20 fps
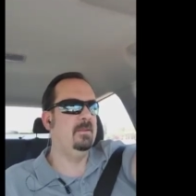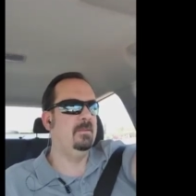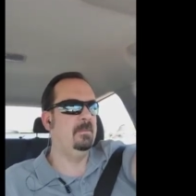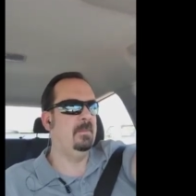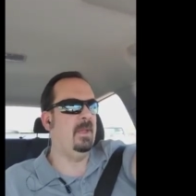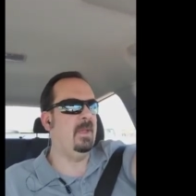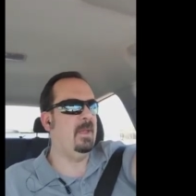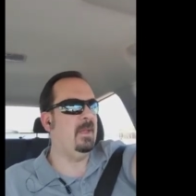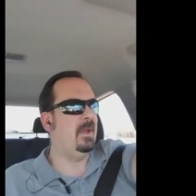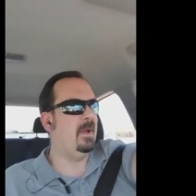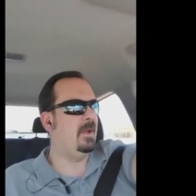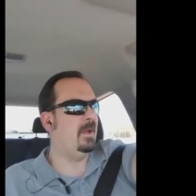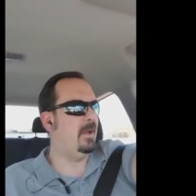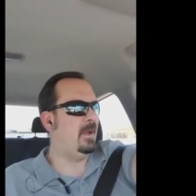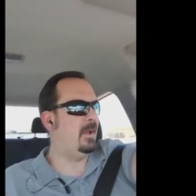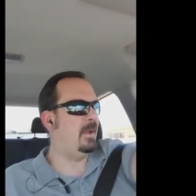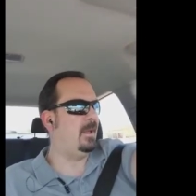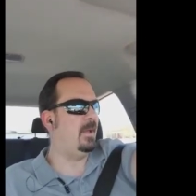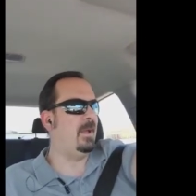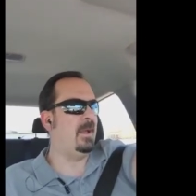Me,
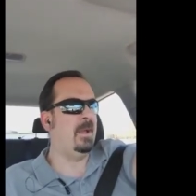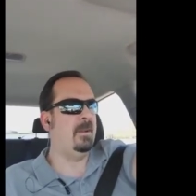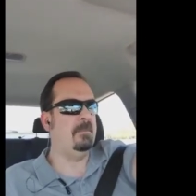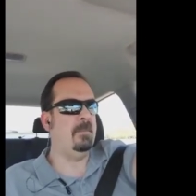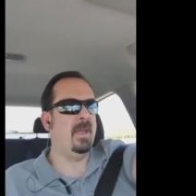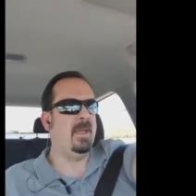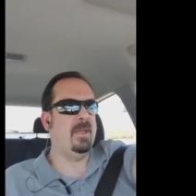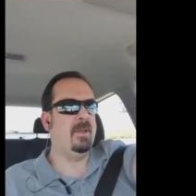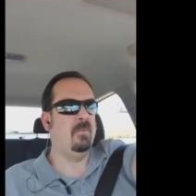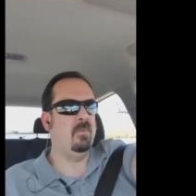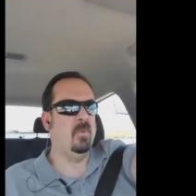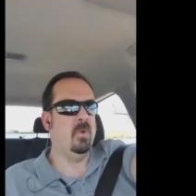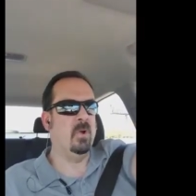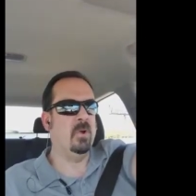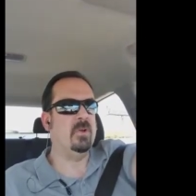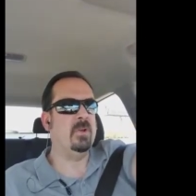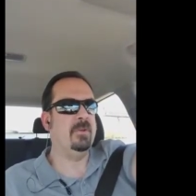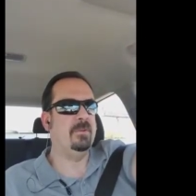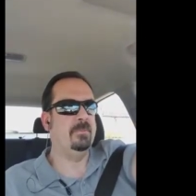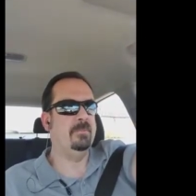I, I, I make it
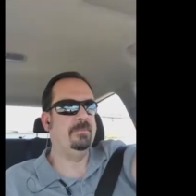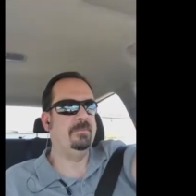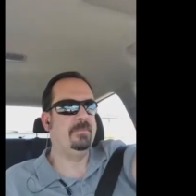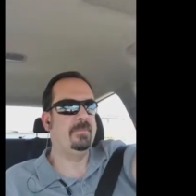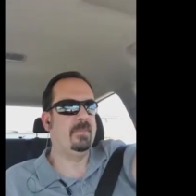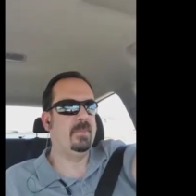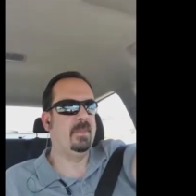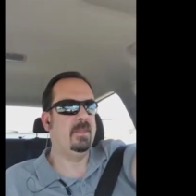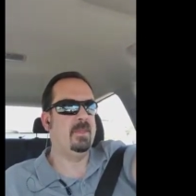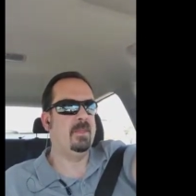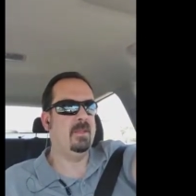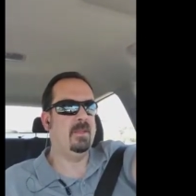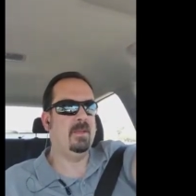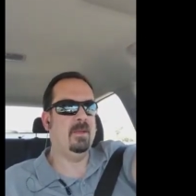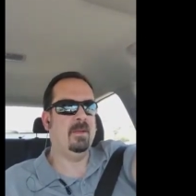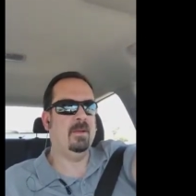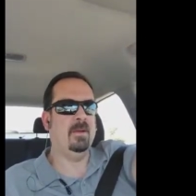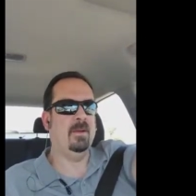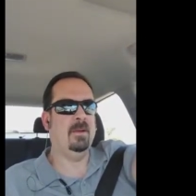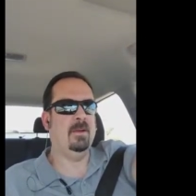work.
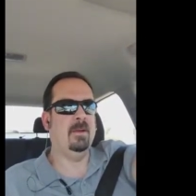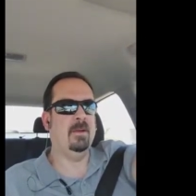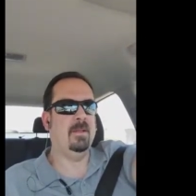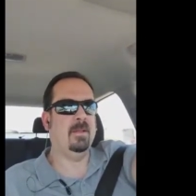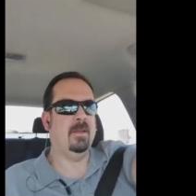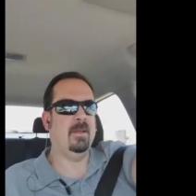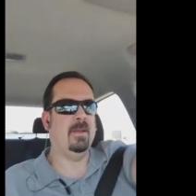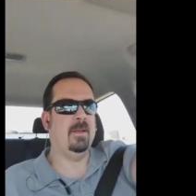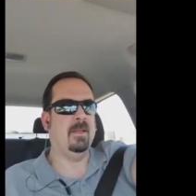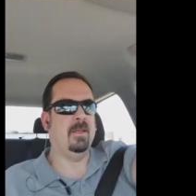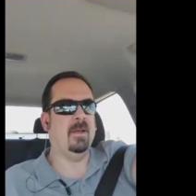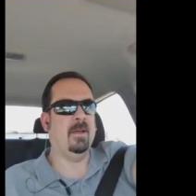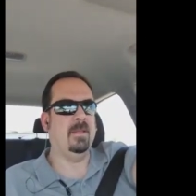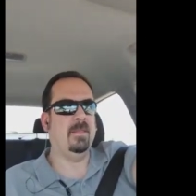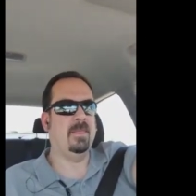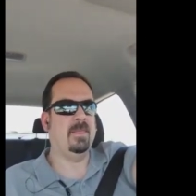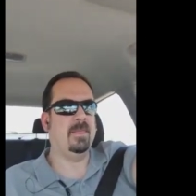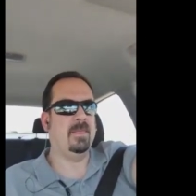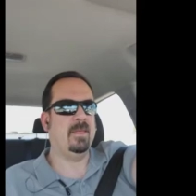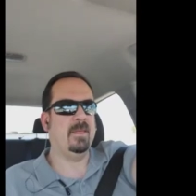Uh, I,
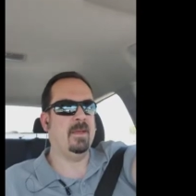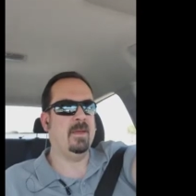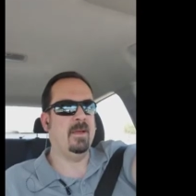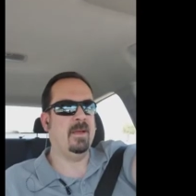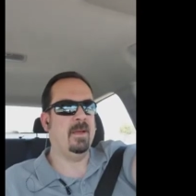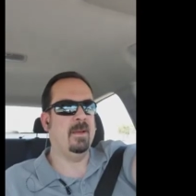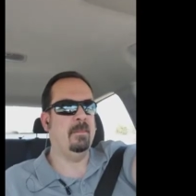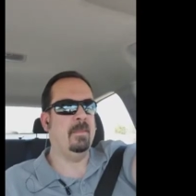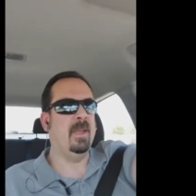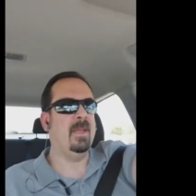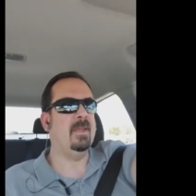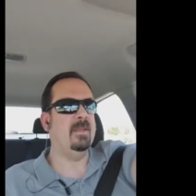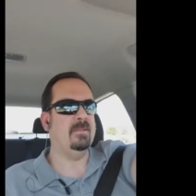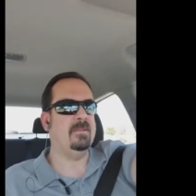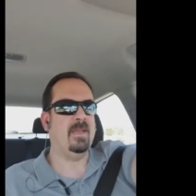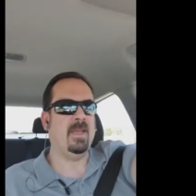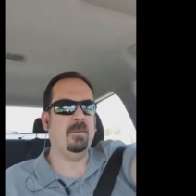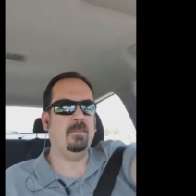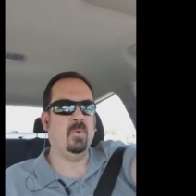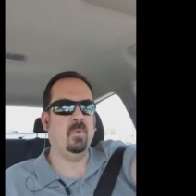I, I make it
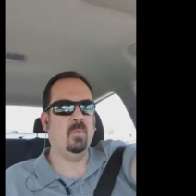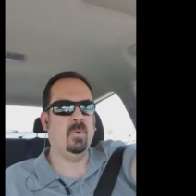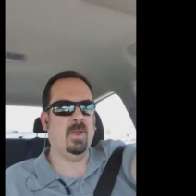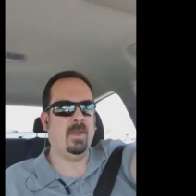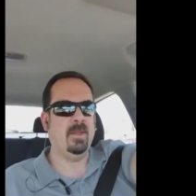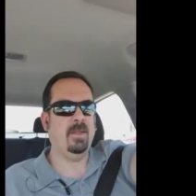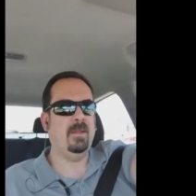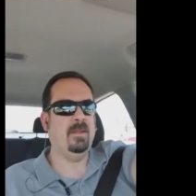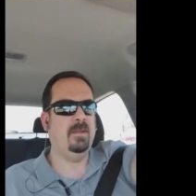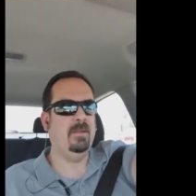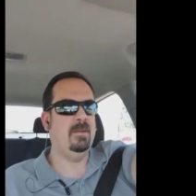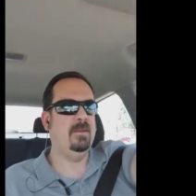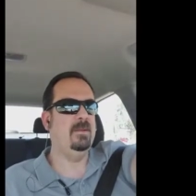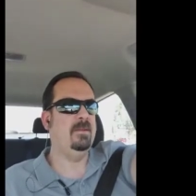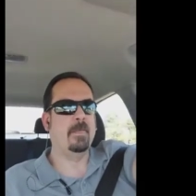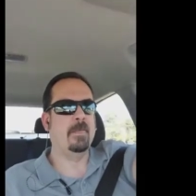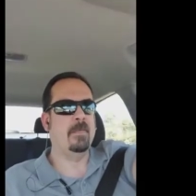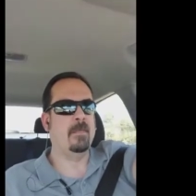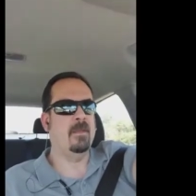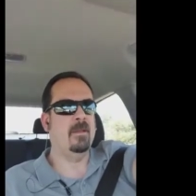table ready.
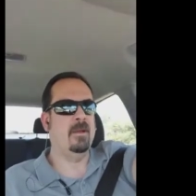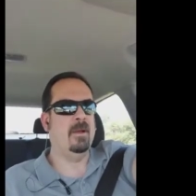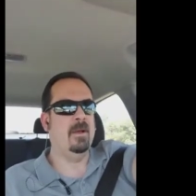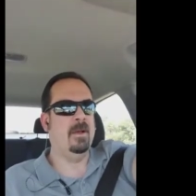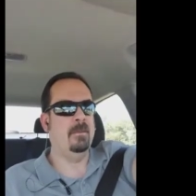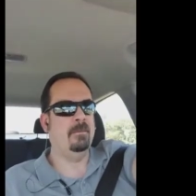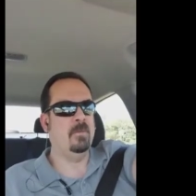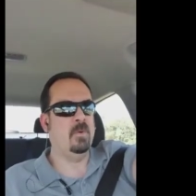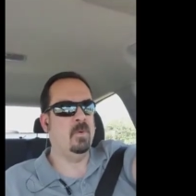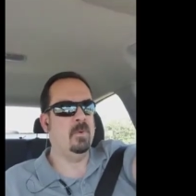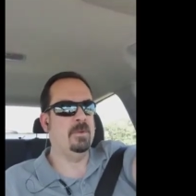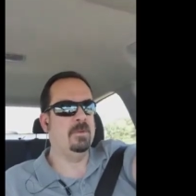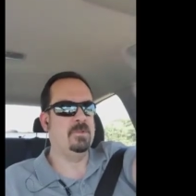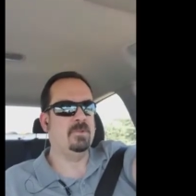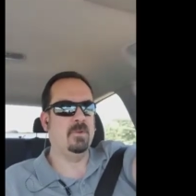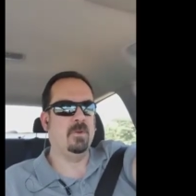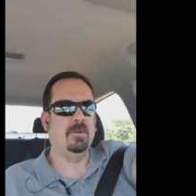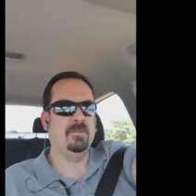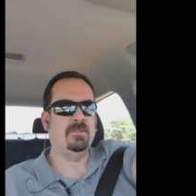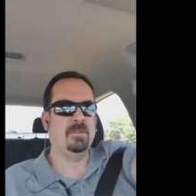I'm going to
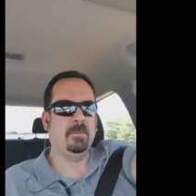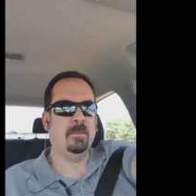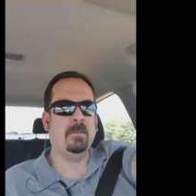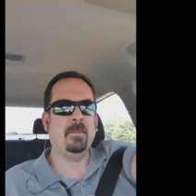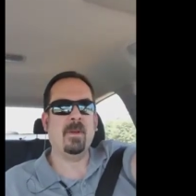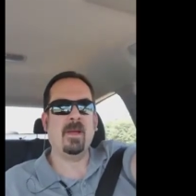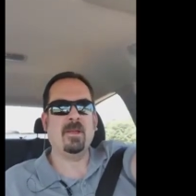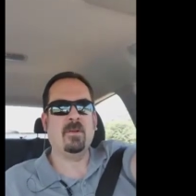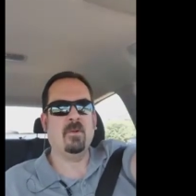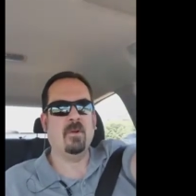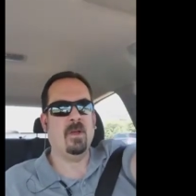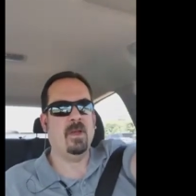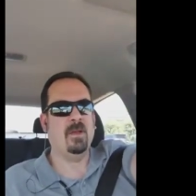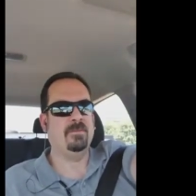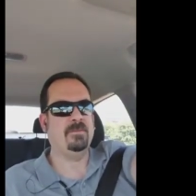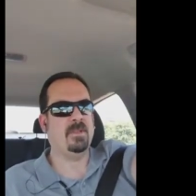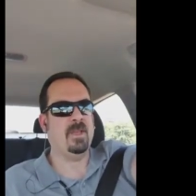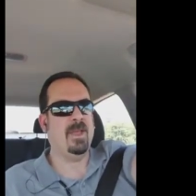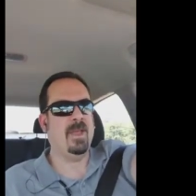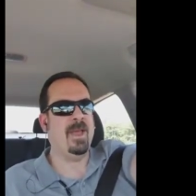show off some of my
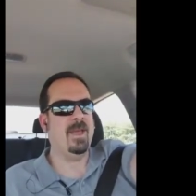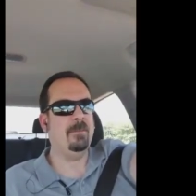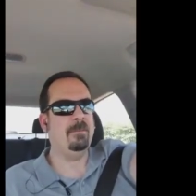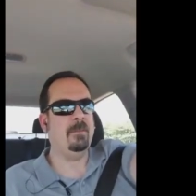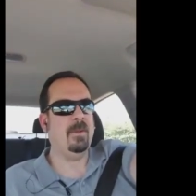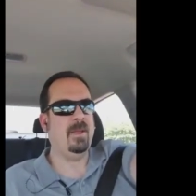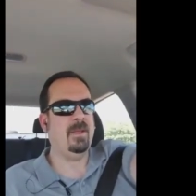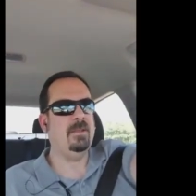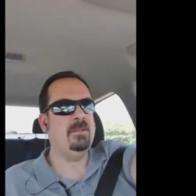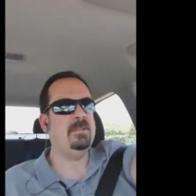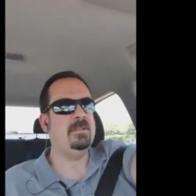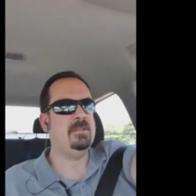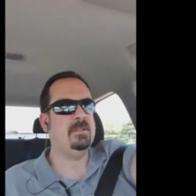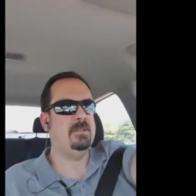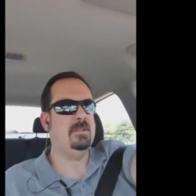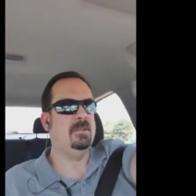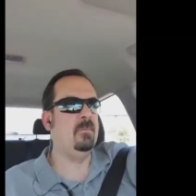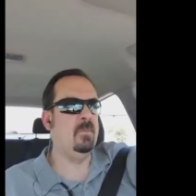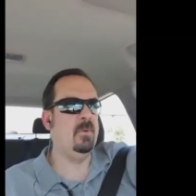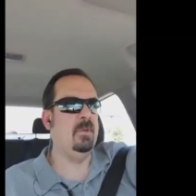crafts at Mace
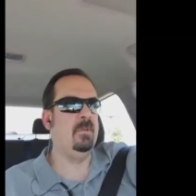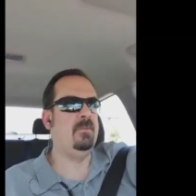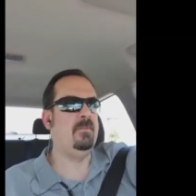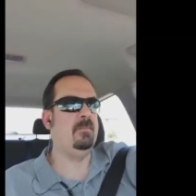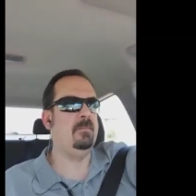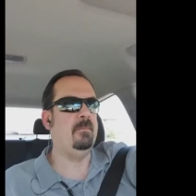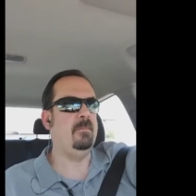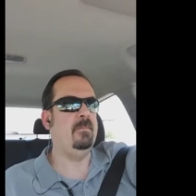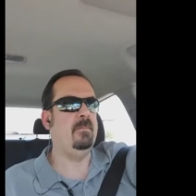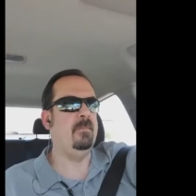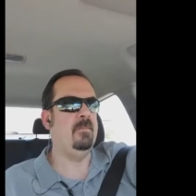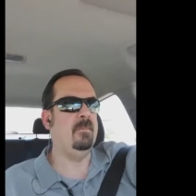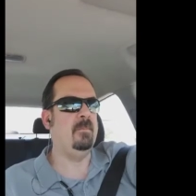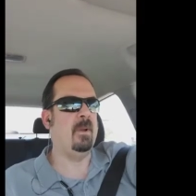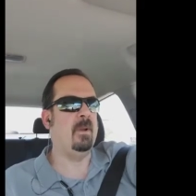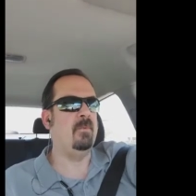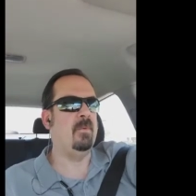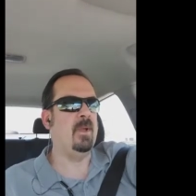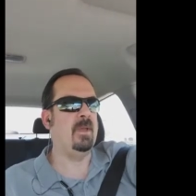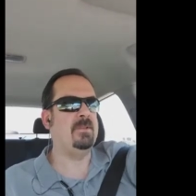with
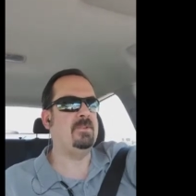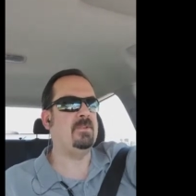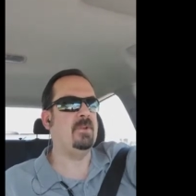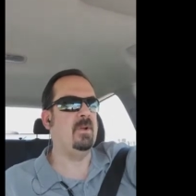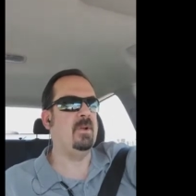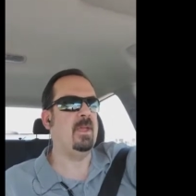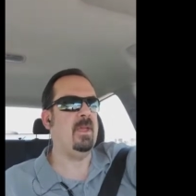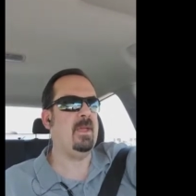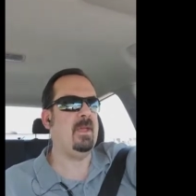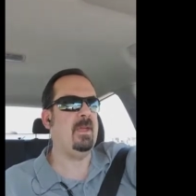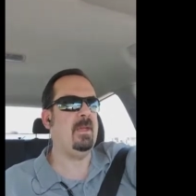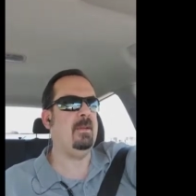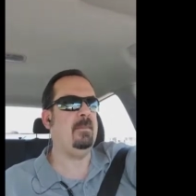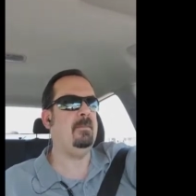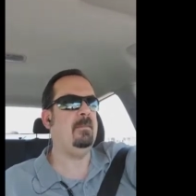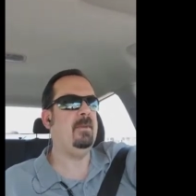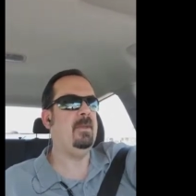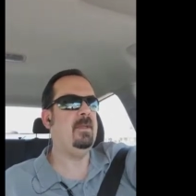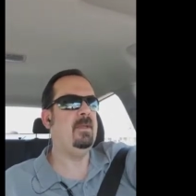my Reichstar game